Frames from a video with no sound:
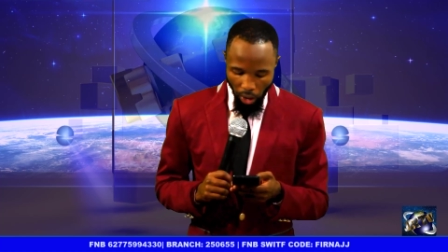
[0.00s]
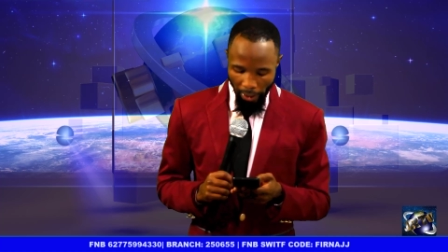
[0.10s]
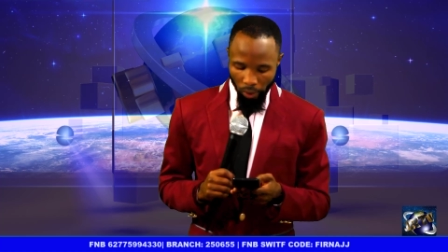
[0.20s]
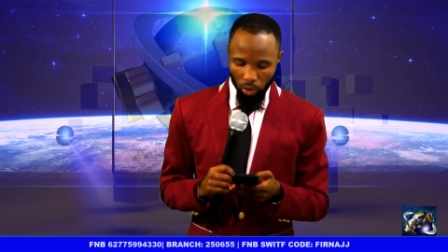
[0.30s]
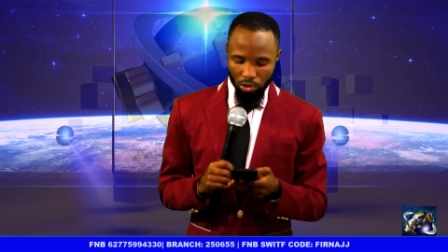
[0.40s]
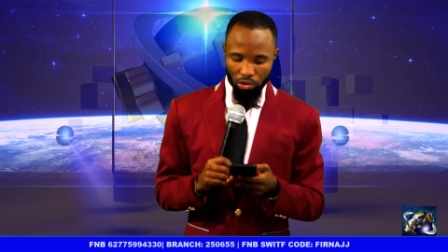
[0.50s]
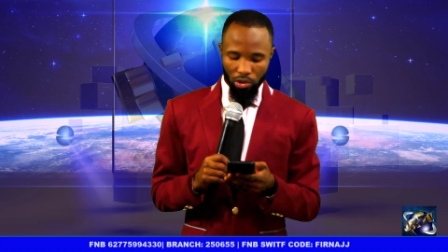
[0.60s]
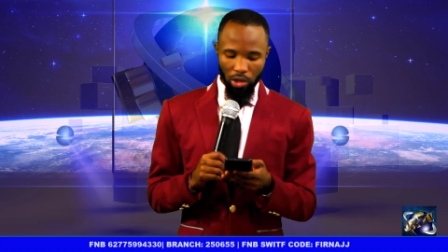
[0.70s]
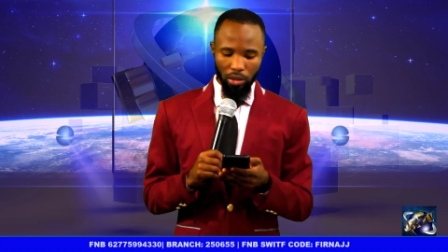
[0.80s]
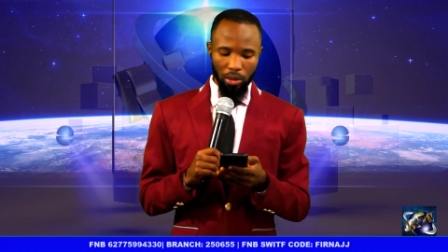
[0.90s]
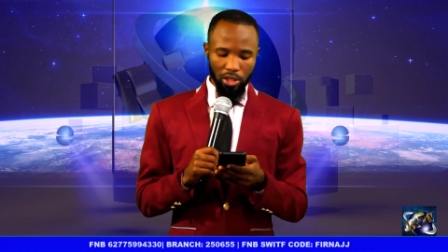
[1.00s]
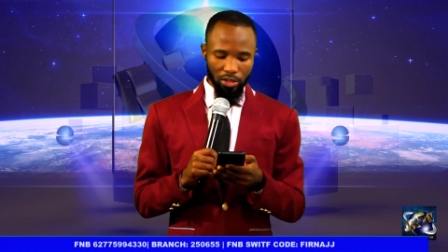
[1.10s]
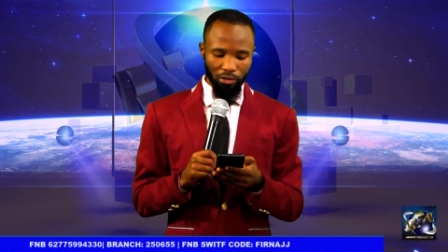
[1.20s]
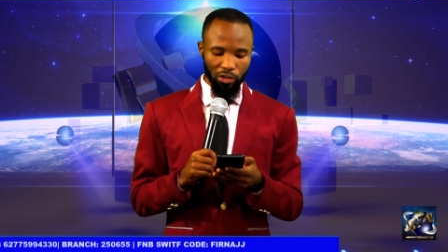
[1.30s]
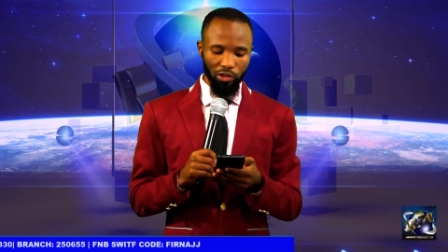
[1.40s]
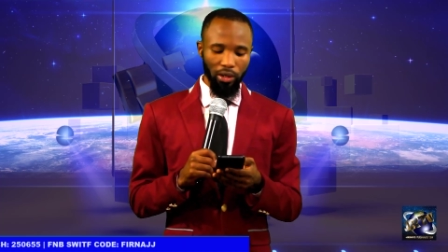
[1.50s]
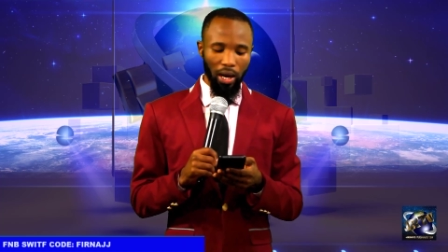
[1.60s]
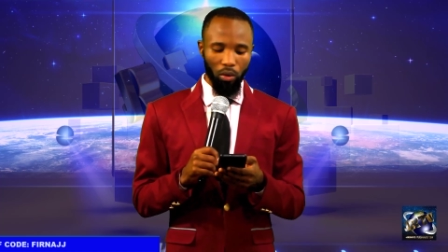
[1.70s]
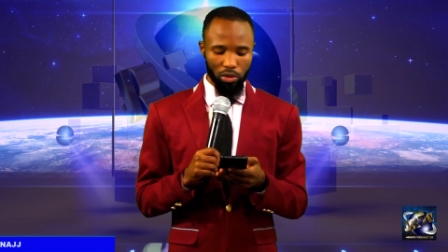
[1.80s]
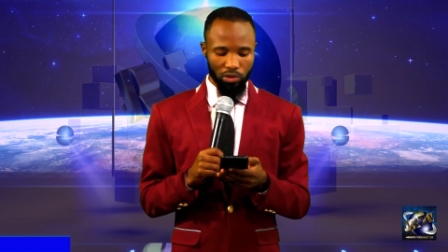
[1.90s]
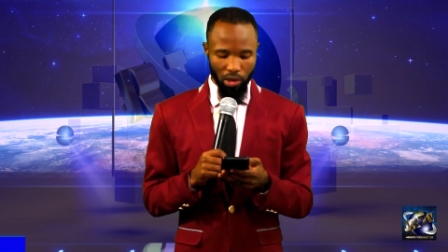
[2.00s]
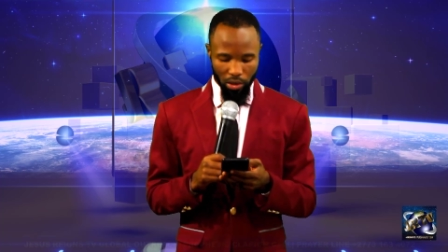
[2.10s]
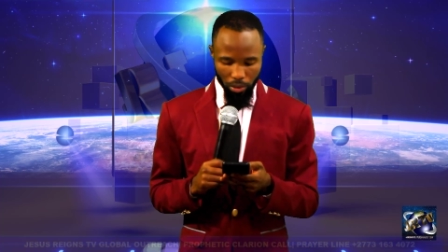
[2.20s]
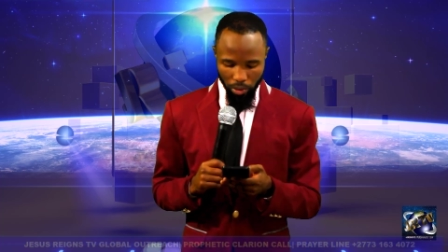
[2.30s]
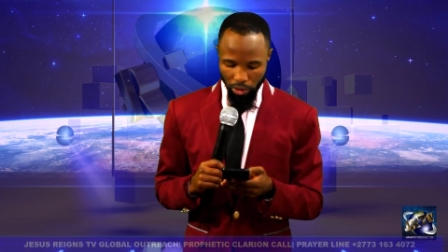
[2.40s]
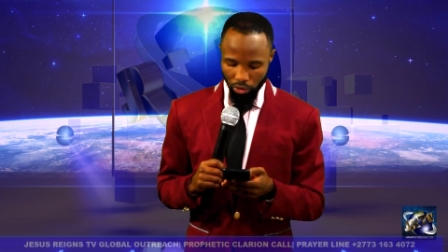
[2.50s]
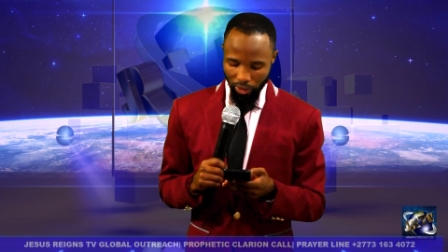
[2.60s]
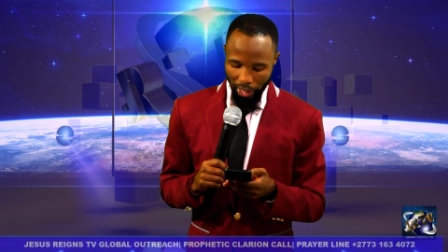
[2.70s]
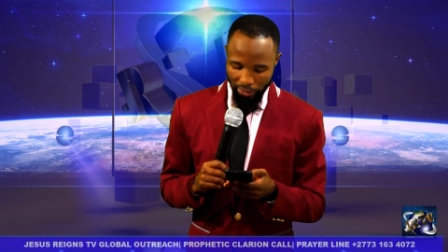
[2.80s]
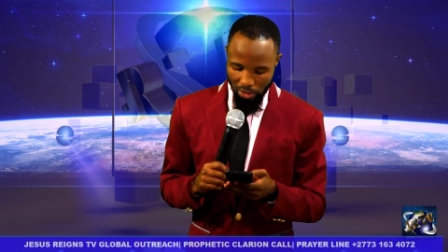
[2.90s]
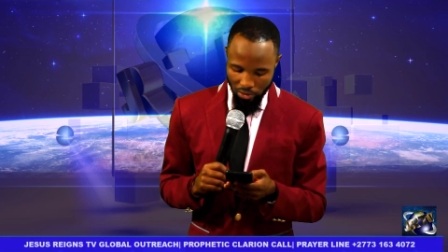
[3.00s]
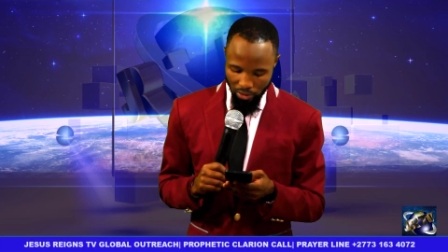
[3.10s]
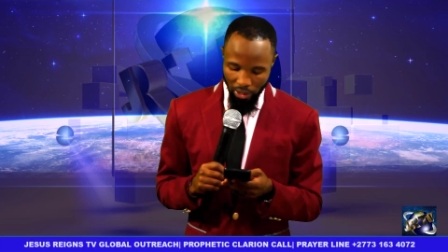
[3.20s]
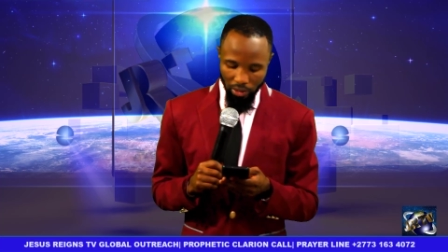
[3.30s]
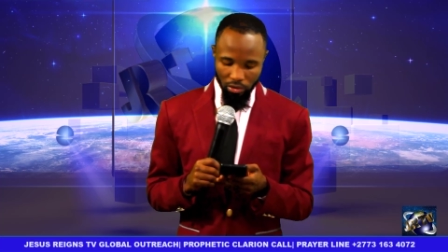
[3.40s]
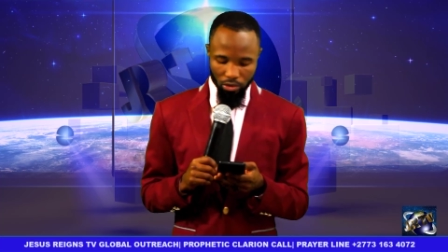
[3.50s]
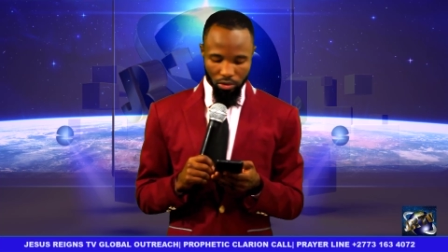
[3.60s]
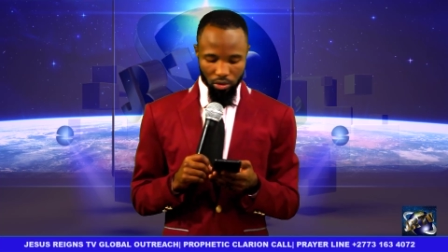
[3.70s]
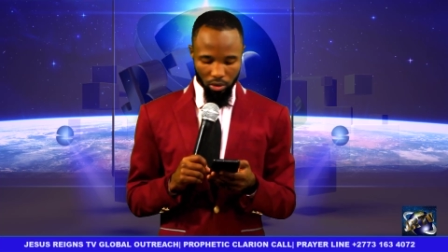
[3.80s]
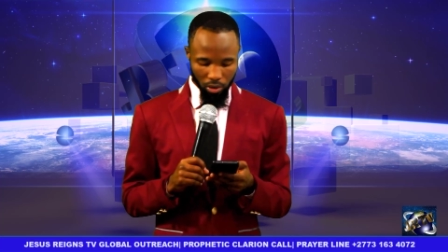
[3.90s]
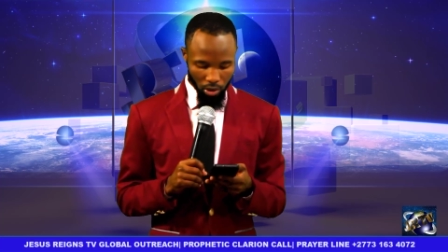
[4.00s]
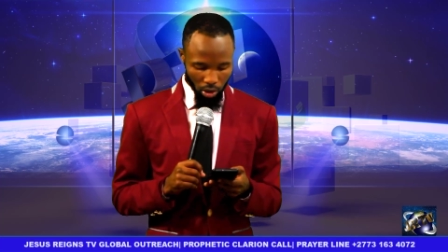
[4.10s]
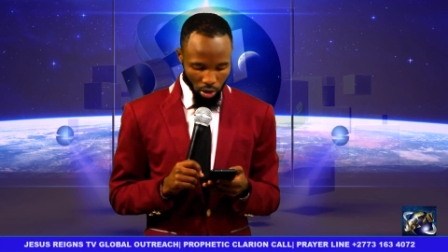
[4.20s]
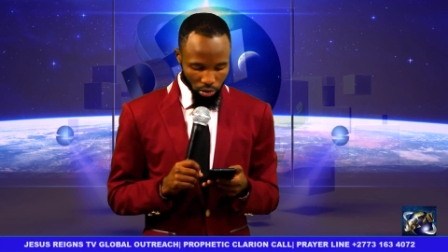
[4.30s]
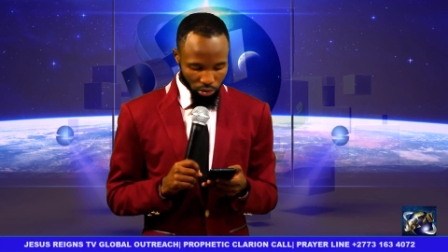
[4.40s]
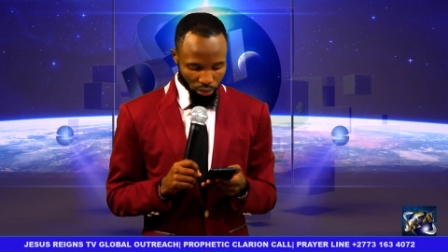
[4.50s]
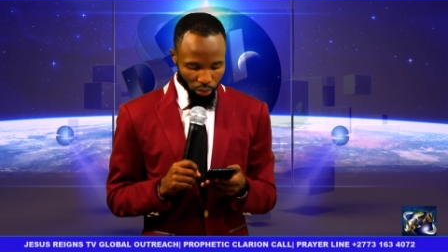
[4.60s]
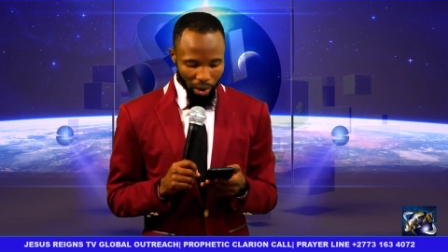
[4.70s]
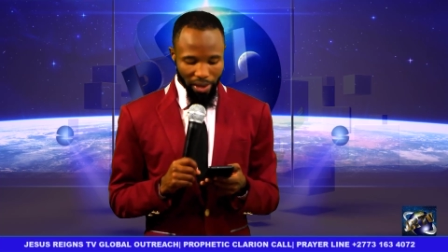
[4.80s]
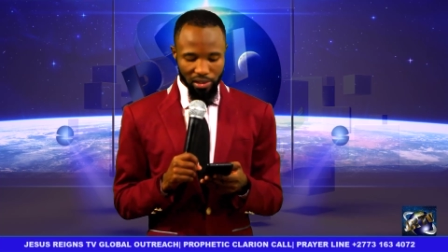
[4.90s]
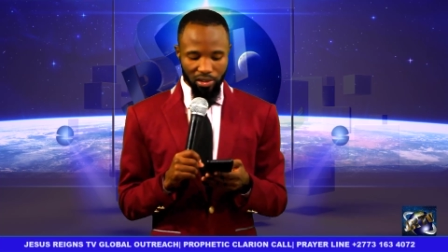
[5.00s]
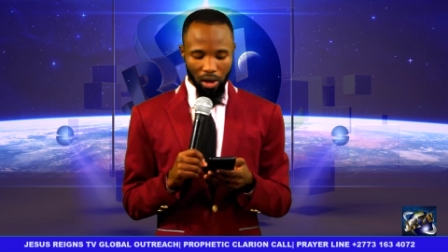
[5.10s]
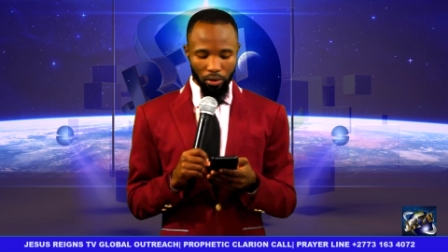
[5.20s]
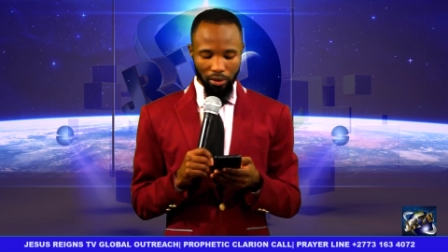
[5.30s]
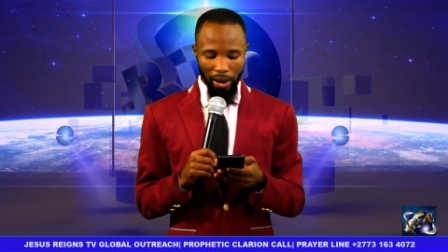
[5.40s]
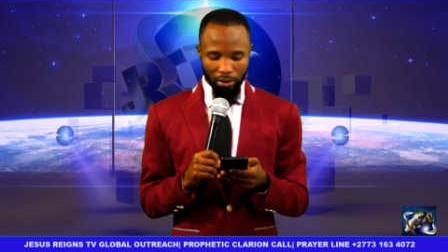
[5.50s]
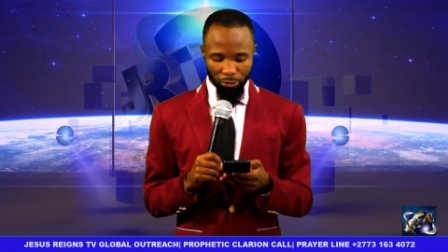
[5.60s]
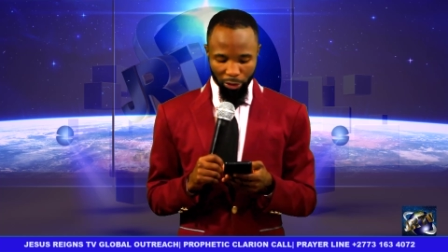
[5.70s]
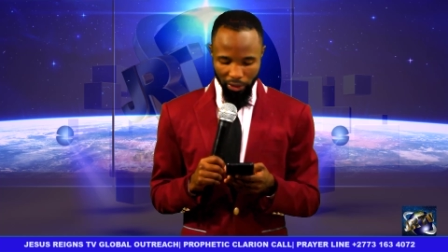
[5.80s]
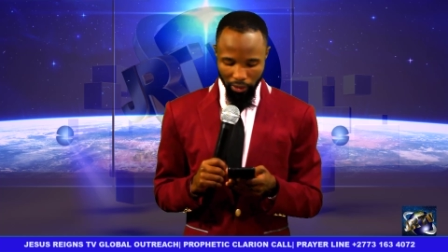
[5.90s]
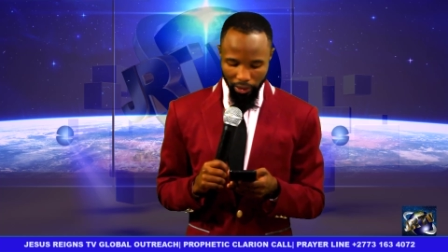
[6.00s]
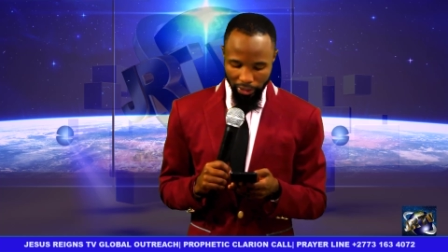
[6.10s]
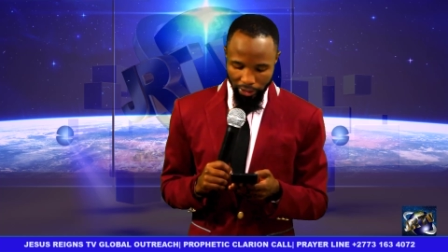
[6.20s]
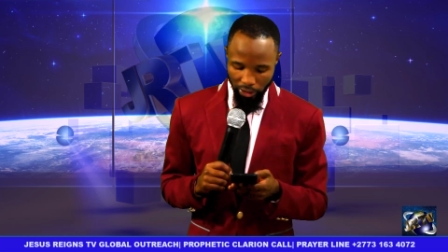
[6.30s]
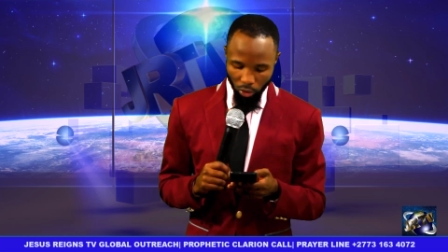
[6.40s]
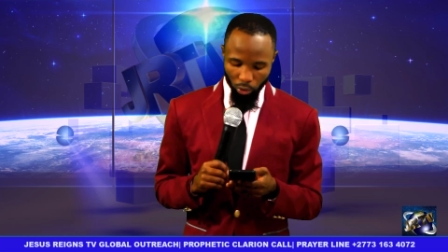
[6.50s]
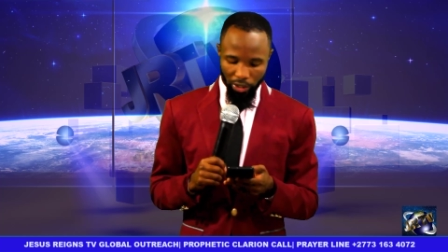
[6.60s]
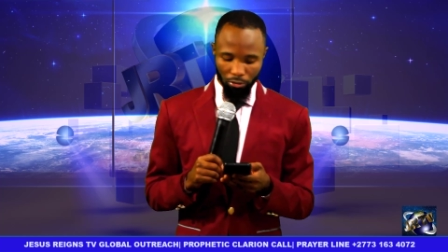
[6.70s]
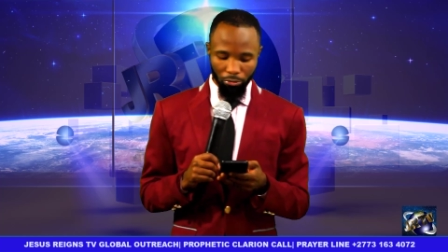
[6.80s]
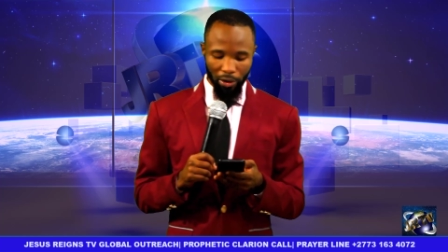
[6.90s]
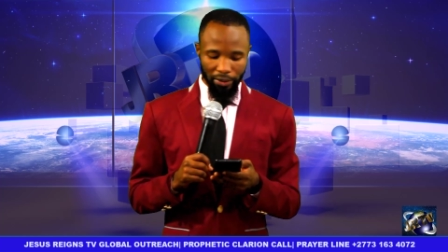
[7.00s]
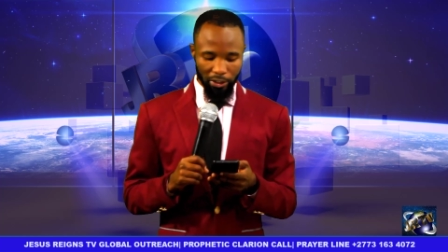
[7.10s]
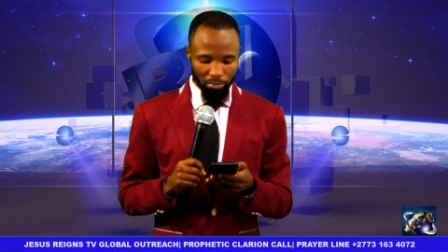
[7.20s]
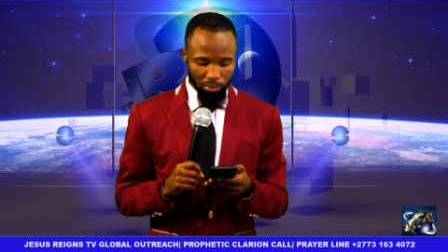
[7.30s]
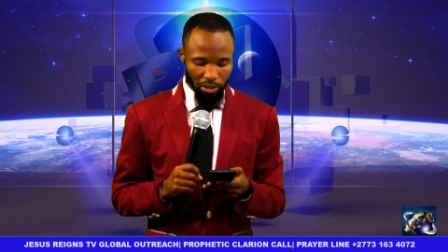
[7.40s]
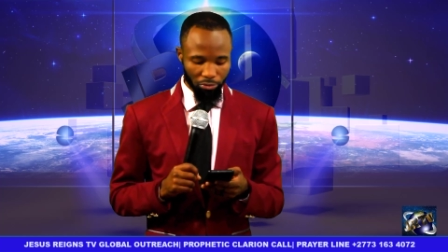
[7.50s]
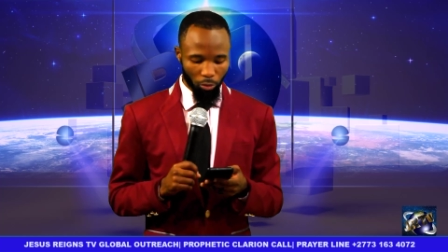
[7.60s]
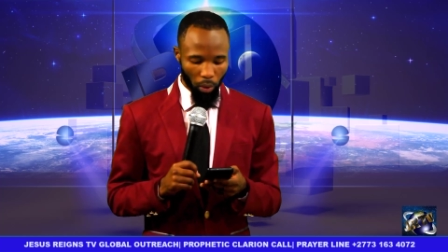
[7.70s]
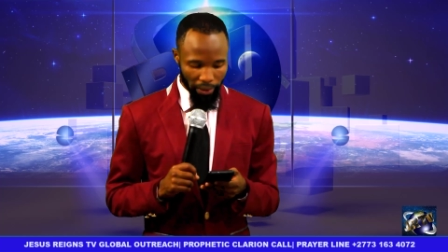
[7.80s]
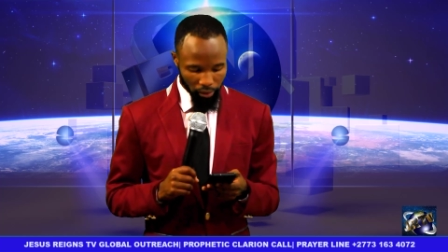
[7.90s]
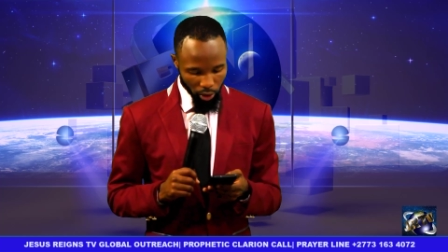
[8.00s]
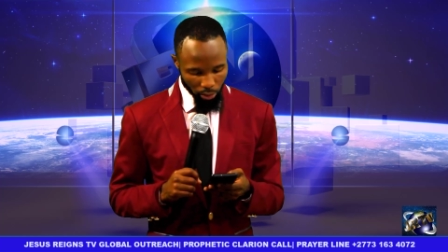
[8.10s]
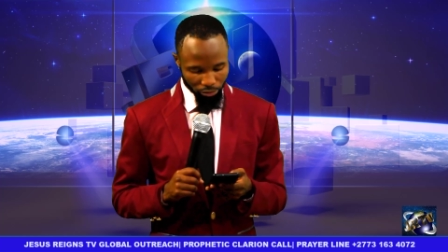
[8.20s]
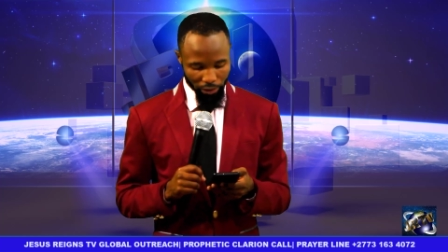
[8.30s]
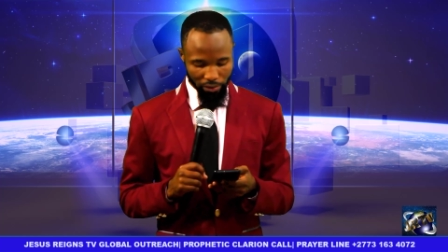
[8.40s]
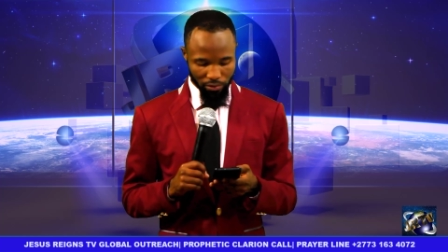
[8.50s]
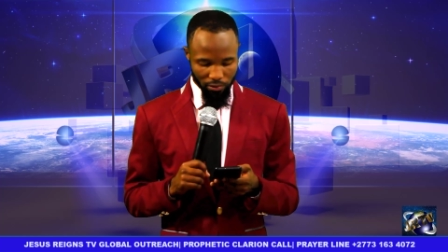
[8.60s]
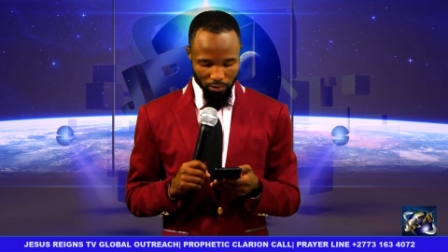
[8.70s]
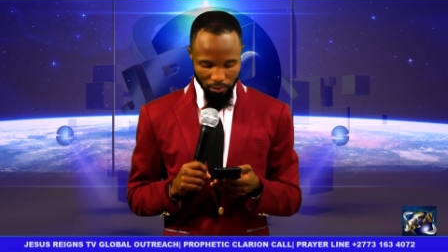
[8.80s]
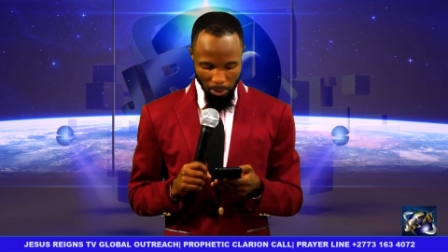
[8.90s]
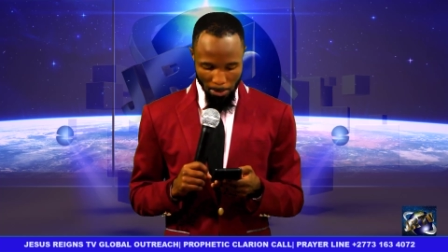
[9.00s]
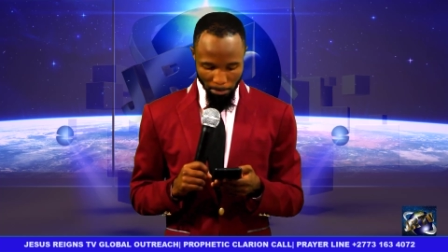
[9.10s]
I was in this vision, I was in the United States through a South African lady who invited me for a conference.